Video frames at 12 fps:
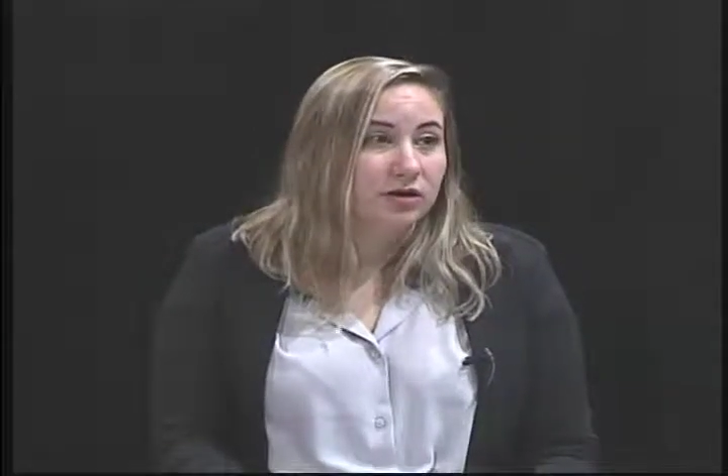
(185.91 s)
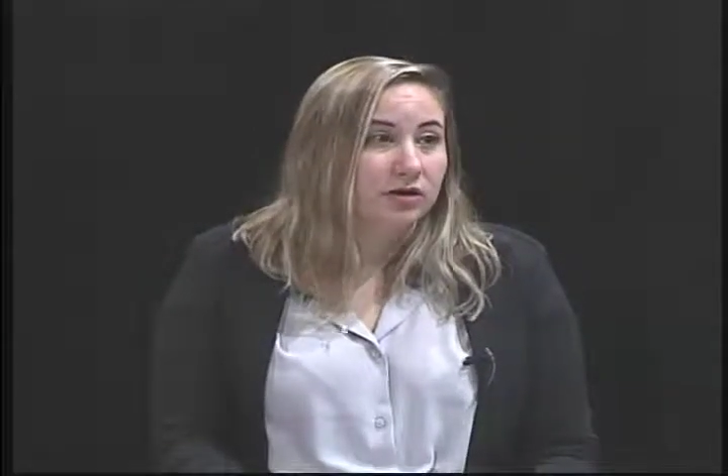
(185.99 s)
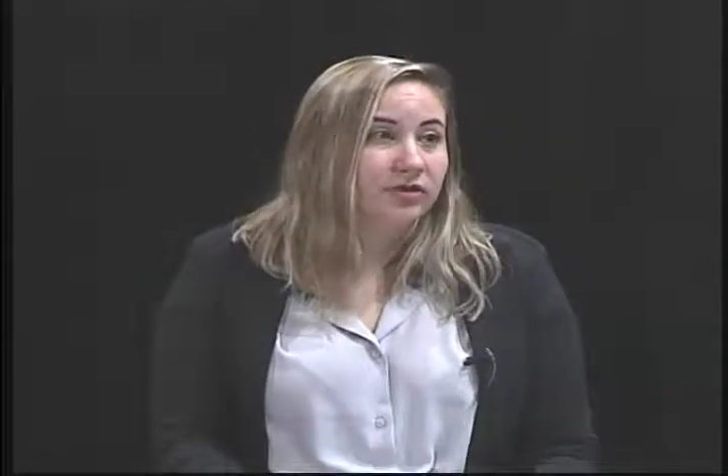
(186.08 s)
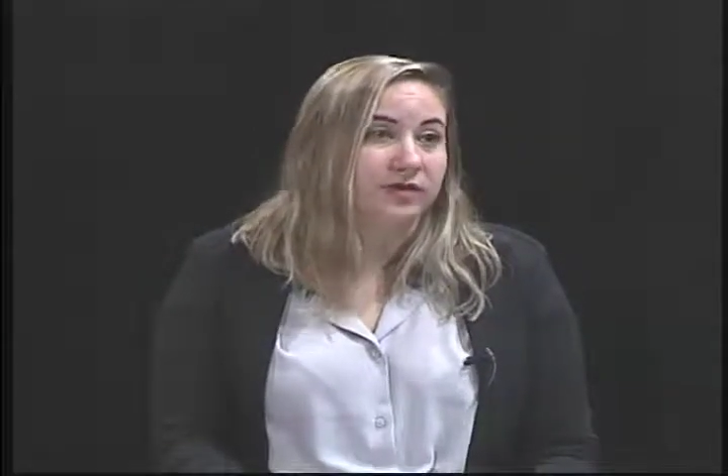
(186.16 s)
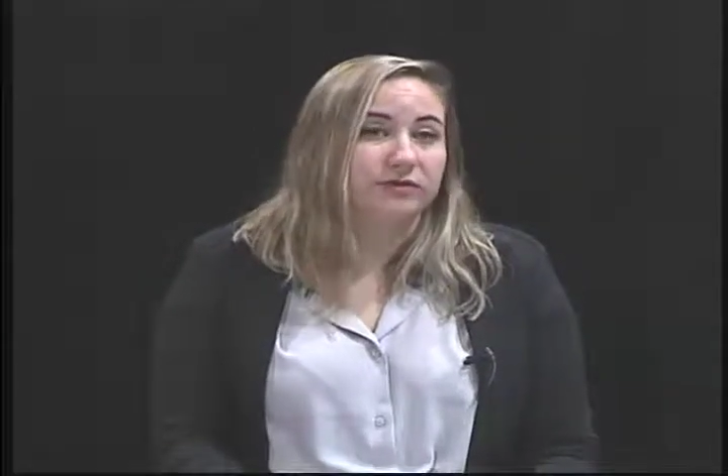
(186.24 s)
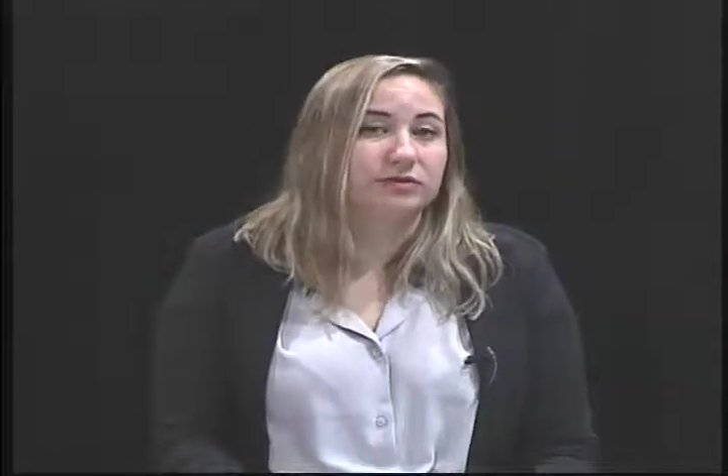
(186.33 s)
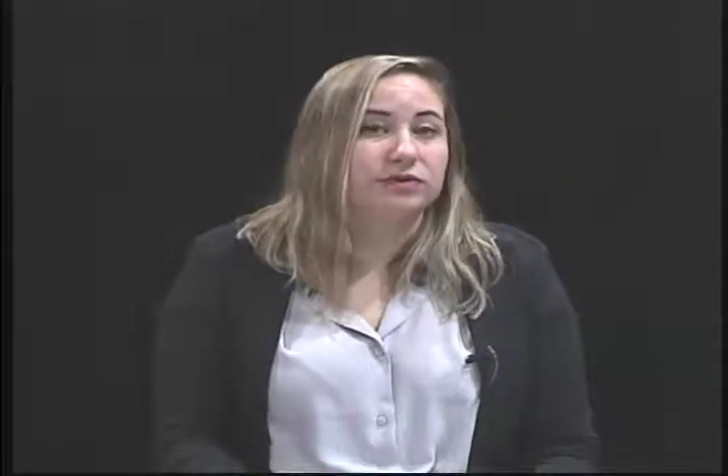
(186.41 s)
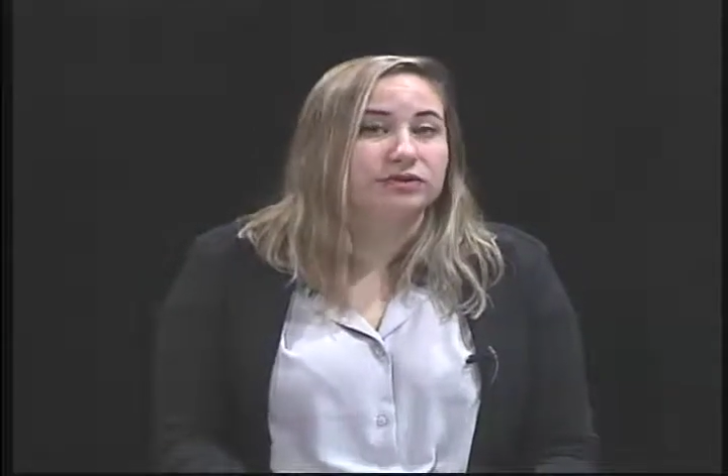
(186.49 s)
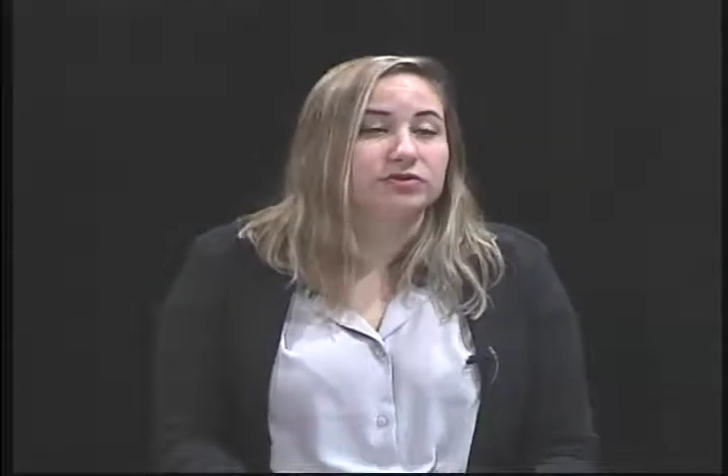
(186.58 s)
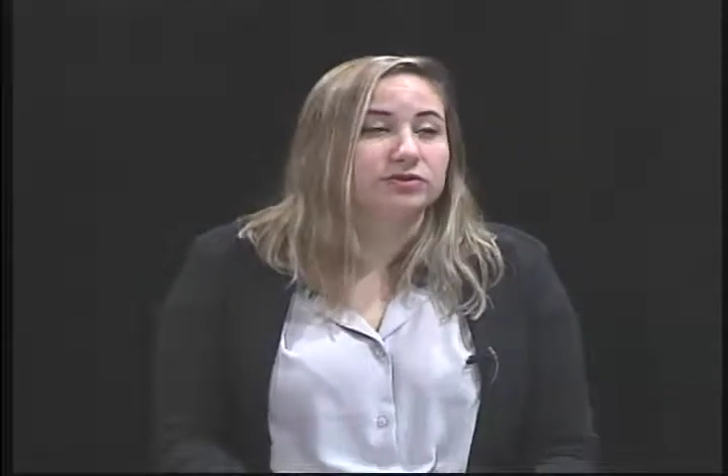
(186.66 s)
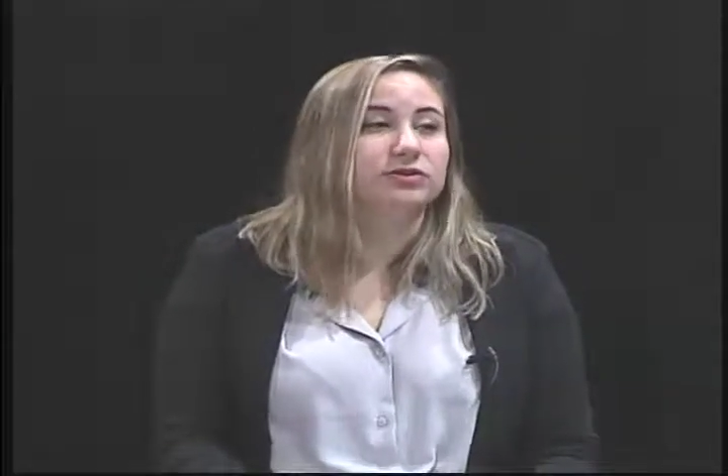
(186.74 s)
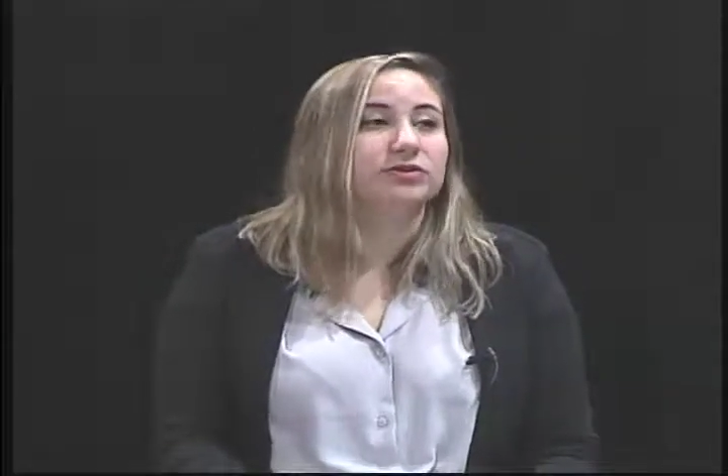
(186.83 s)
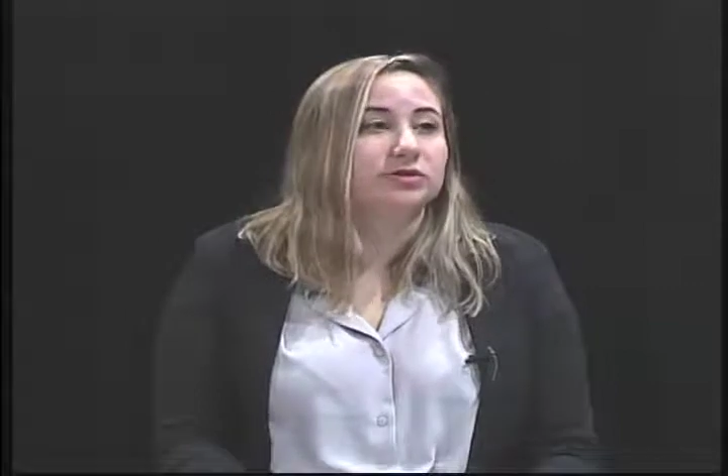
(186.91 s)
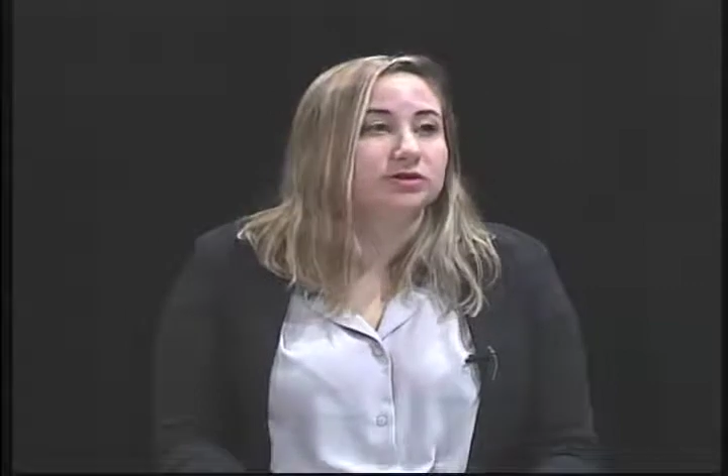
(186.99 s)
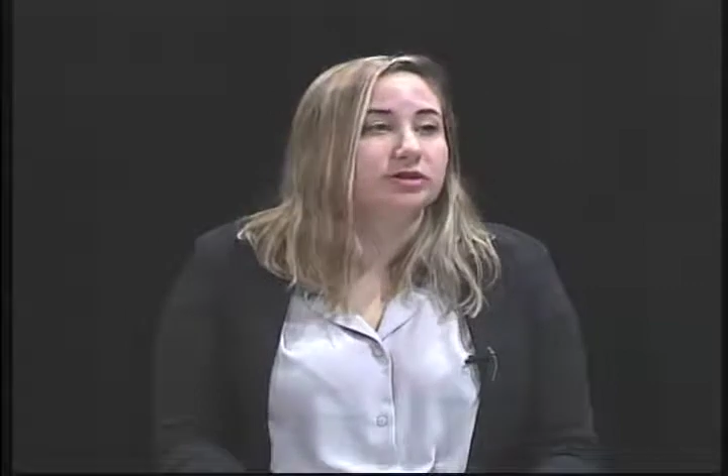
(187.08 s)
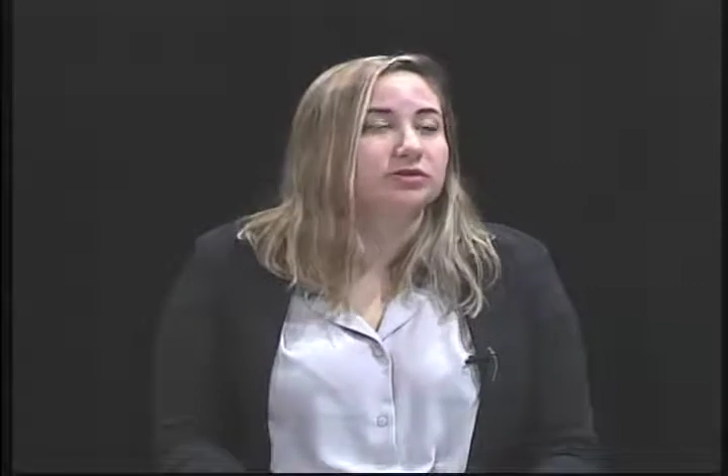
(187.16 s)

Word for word: Their social security,